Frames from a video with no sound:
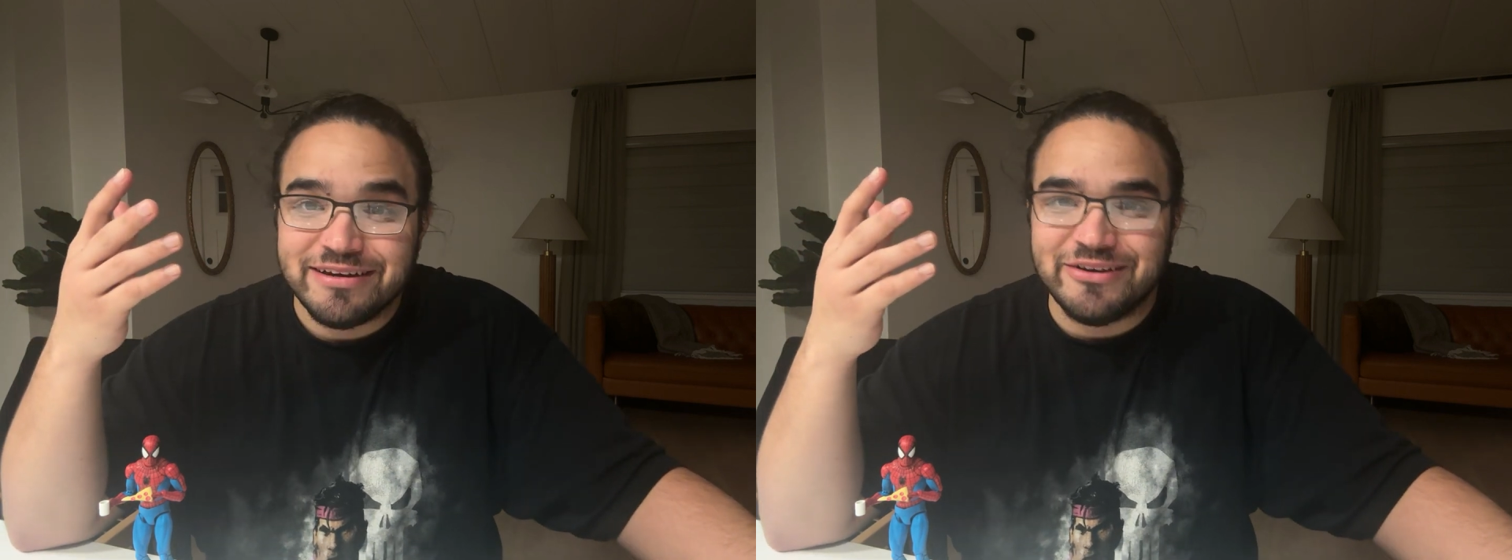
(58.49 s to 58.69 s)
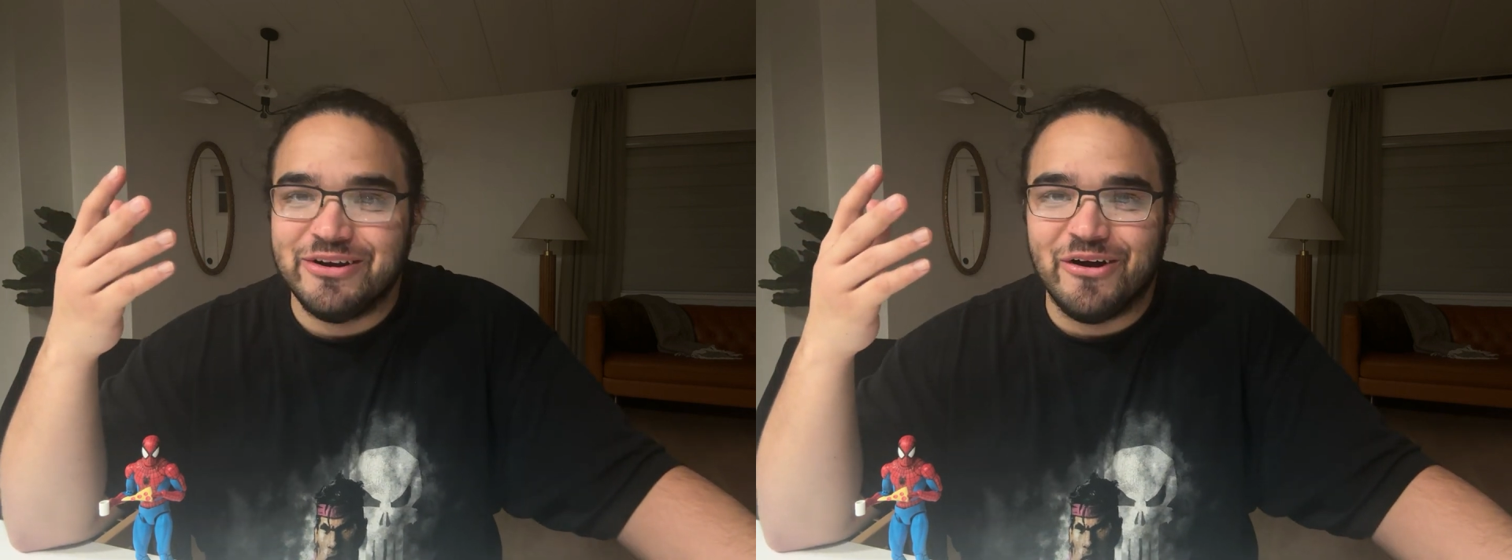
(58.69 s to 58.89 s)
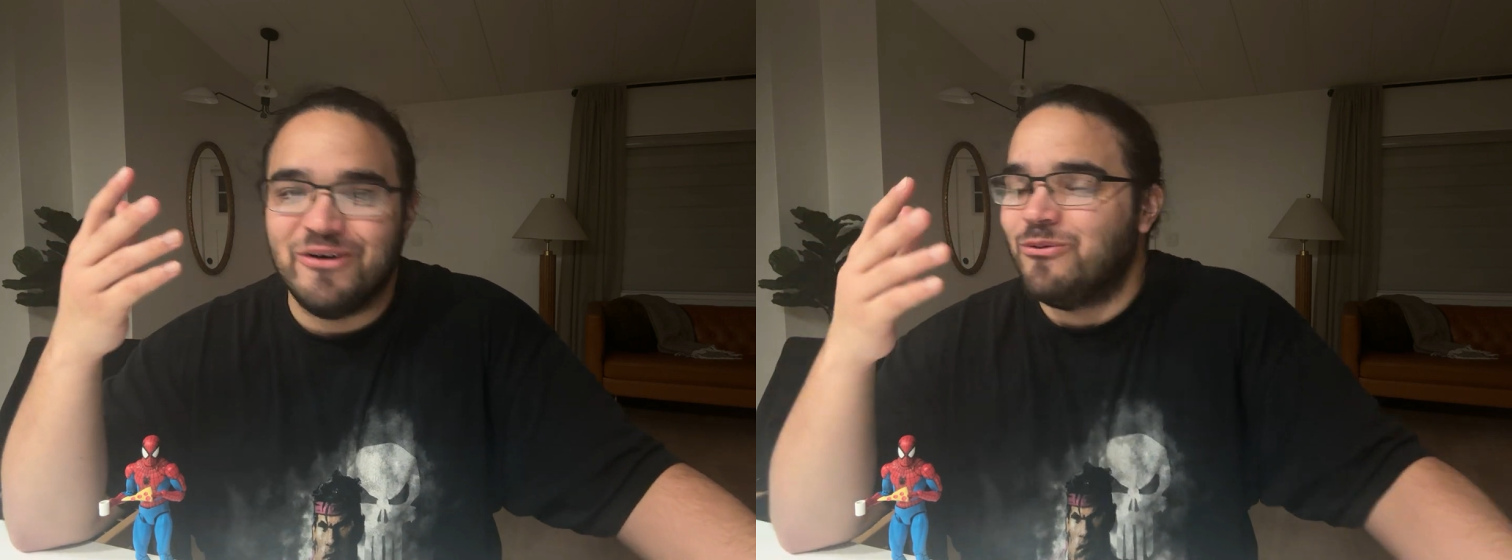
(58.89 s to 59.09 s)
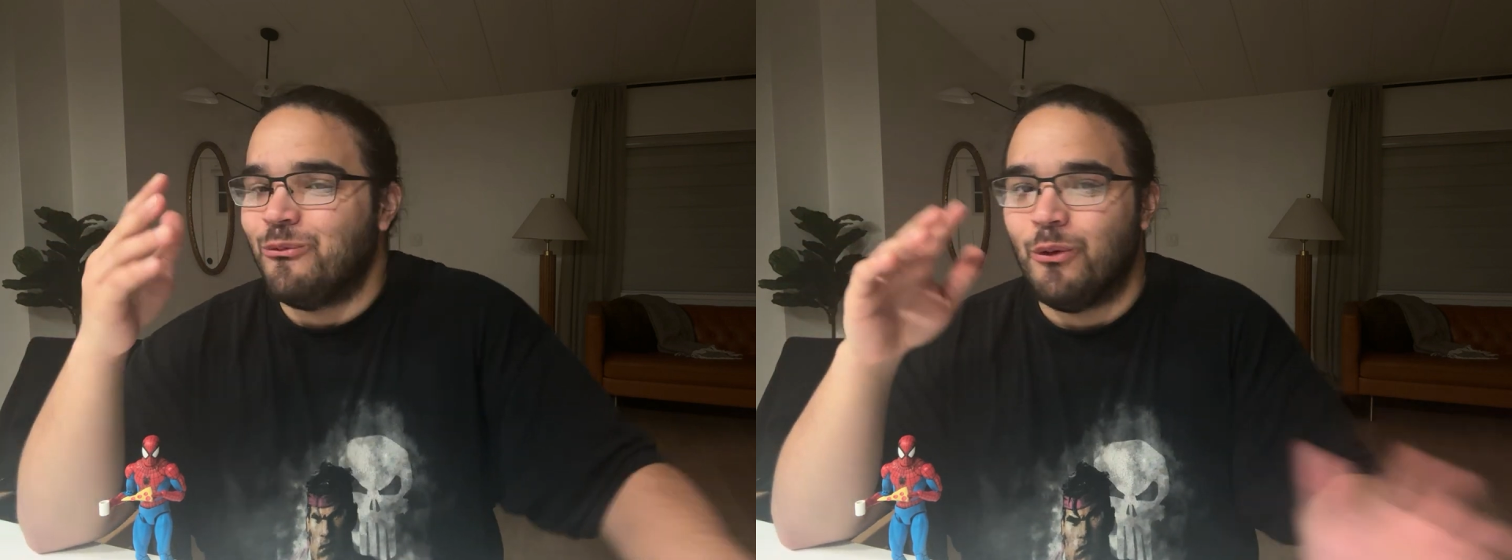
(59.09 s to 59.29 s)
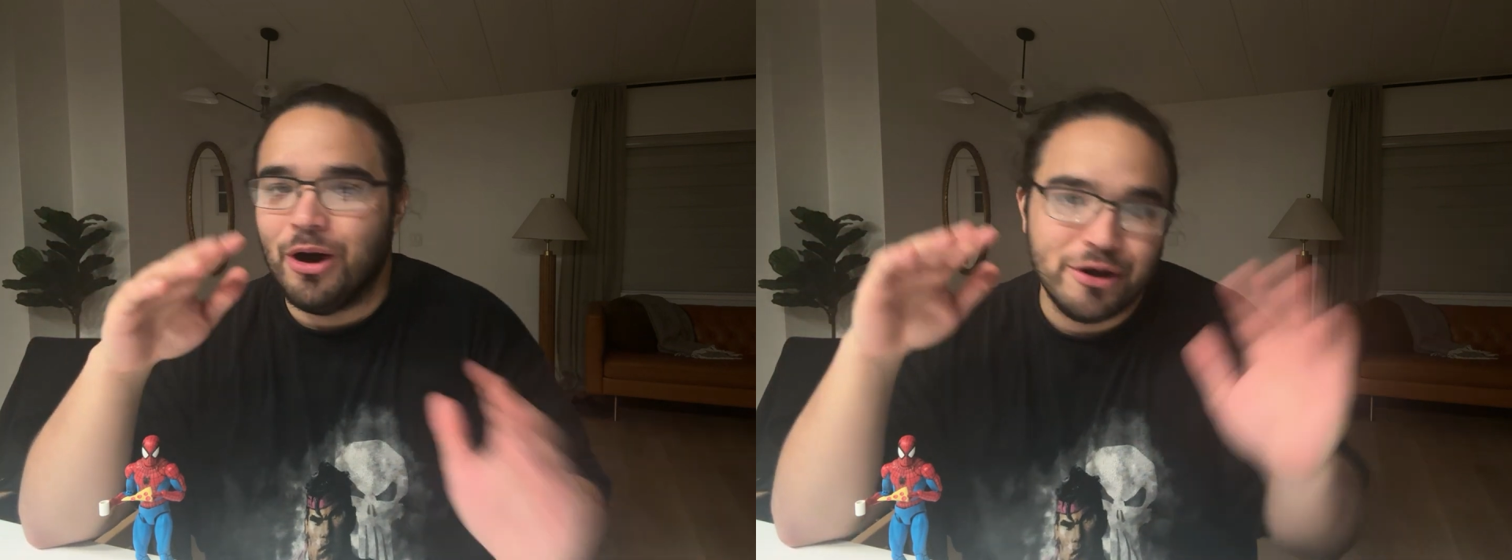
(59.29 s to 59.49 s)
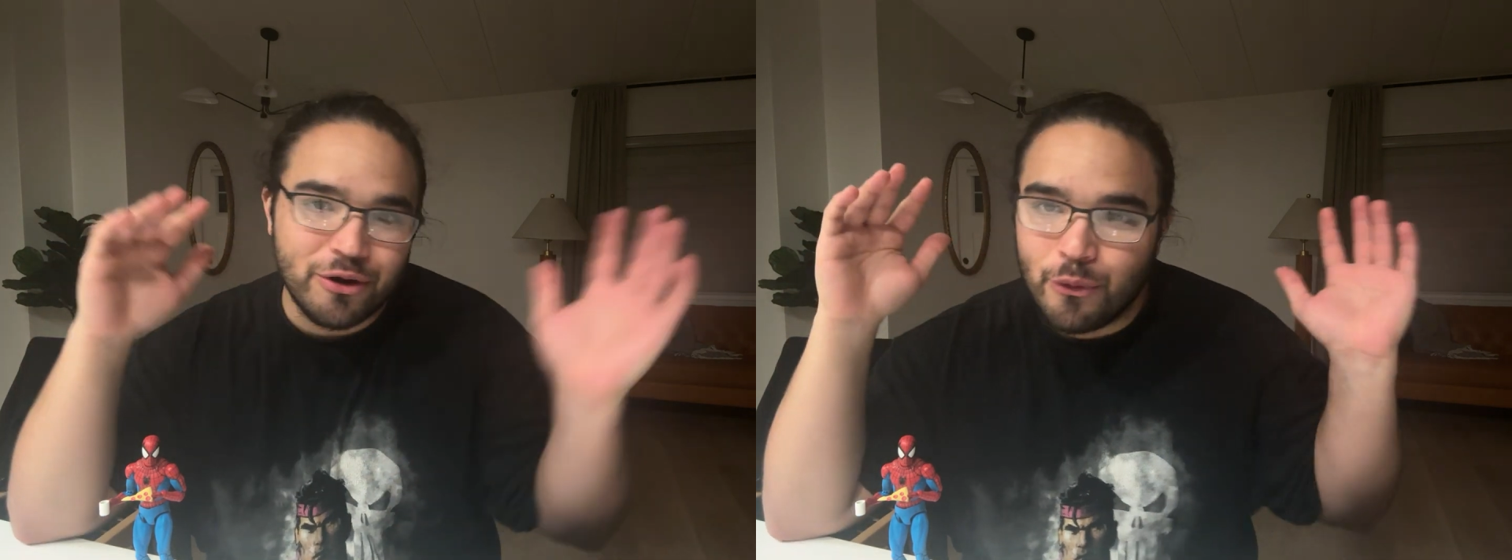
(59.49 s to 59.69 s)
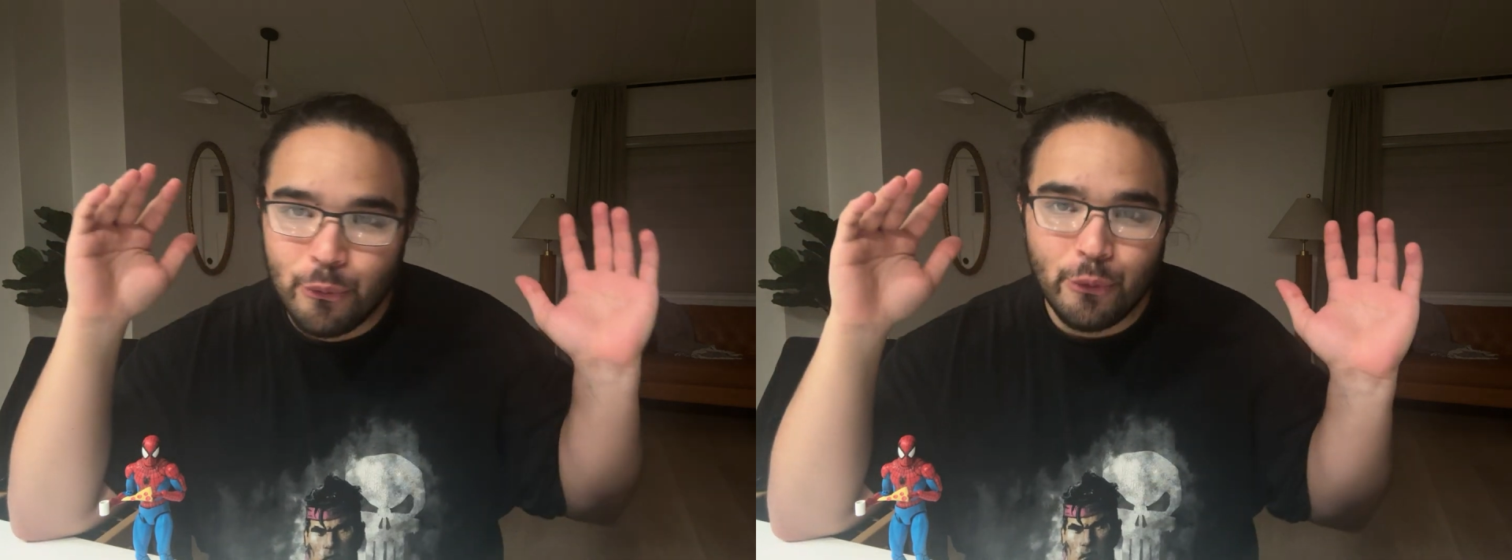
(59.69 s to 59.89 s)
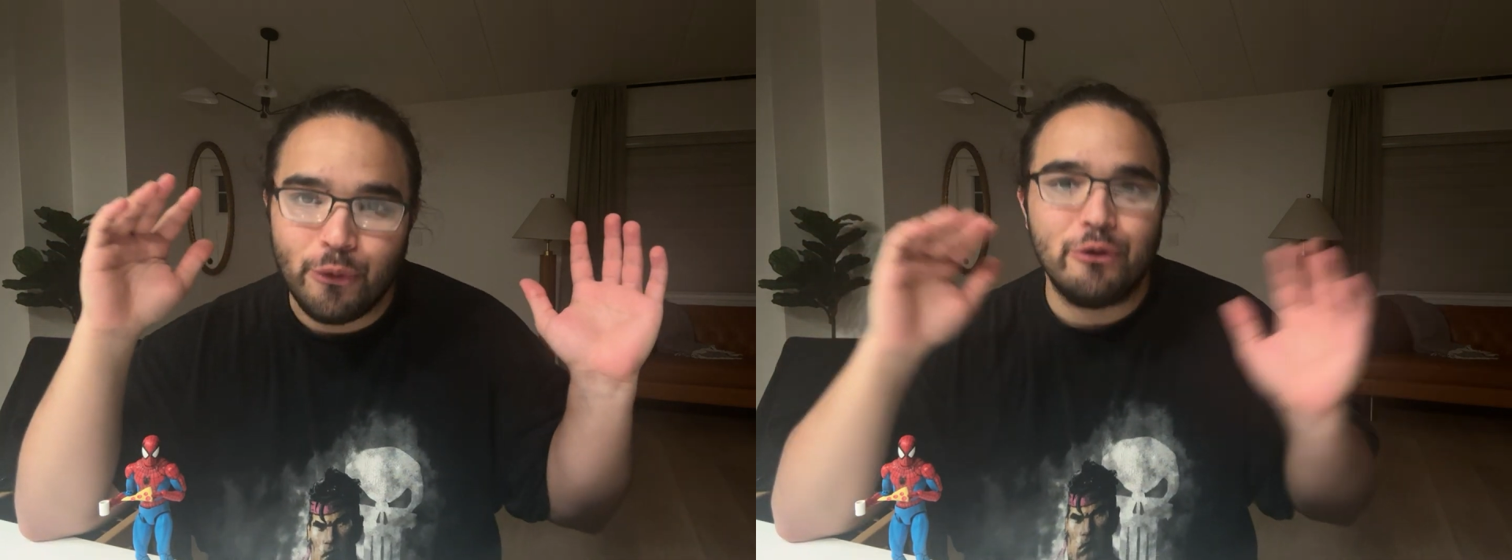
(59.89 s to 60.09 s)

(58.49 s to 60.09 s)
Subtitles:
What a cool,